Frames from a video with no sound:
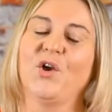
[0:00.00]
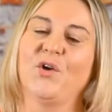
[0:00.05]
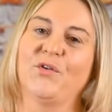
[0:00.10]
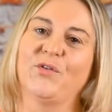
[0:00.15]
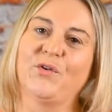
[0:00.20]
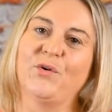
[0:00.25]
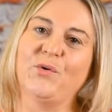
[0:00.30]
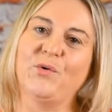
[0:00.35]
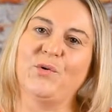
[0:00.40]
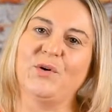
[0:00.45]

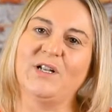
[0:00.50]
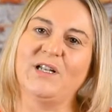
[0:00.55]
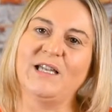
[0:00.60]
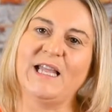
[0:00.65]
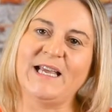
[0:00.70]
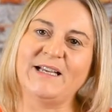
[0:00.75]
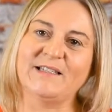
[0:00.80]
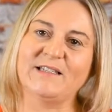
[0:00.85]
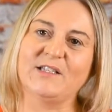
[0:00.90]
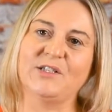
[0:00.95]
So,
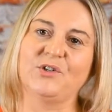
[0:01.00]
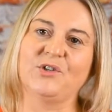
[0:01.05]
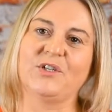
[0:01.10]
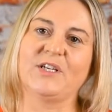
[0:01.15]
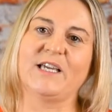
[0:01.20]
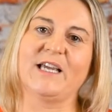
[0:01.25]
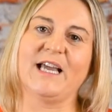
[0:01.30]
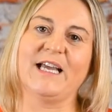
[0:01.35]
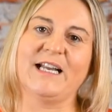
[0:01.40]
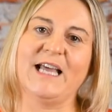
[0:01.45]
let's
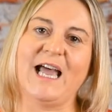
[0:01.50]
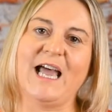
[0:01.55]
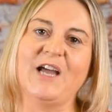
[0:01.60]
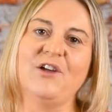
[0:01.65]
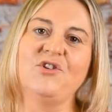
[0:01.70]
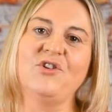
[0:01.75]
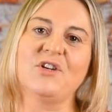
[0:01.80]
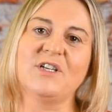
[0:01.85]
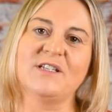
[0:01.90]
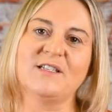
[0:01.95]
look at how
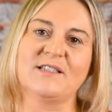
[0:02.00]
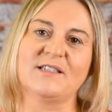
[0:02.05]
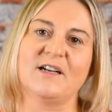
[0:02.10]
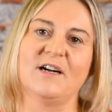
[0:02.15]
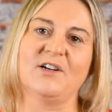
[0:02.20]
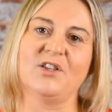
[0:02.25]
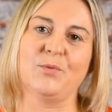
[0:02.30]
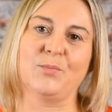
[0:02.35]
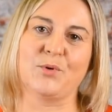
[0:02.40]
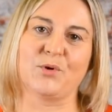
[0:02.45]
you can
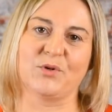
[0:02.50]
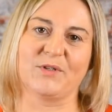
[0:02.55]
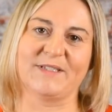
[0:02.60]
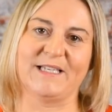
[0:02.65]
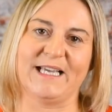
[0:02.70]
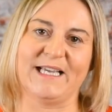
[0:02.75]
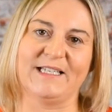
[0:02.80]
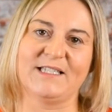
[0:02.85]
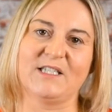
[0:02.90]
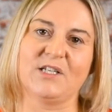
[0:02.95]
start the
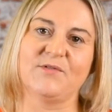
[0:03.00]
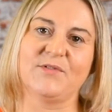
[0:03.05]
process